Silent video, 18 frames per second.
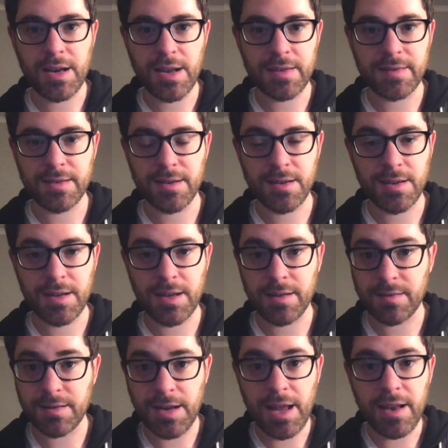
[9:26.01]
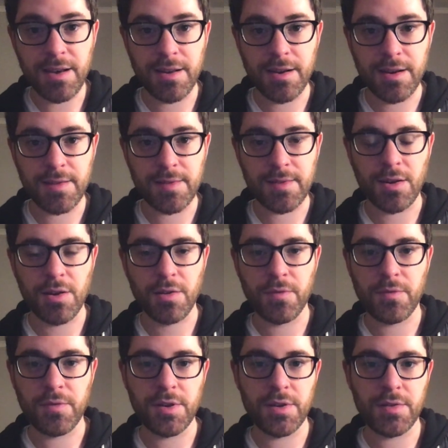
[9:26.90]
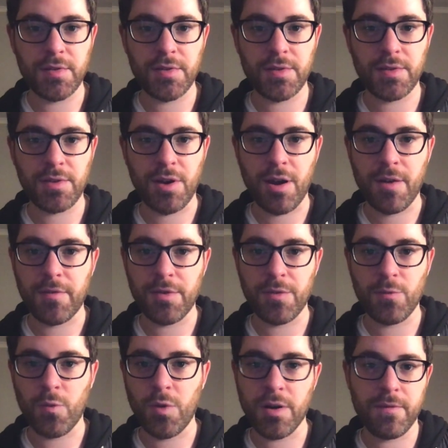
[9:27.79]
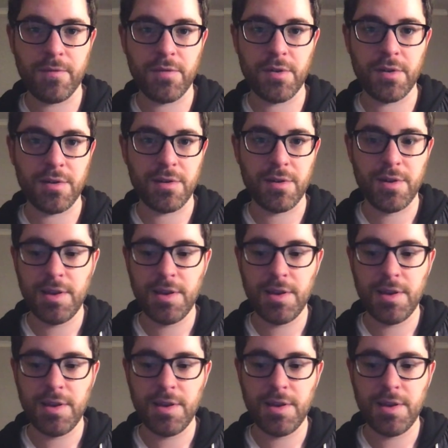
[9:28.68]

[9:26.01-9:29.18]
as a as an end in itself is often one of the